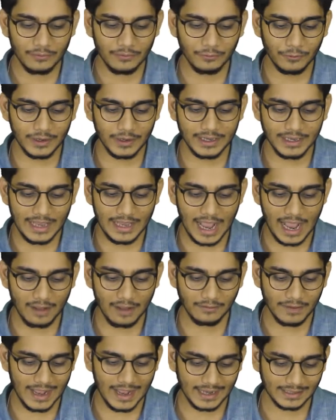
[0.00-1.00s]
we
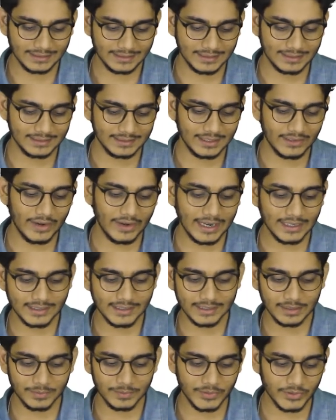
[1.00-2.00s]
have accessed the right
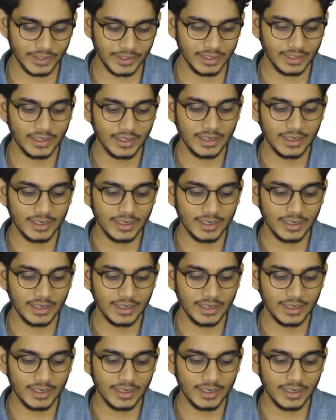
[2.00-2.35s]
subtree.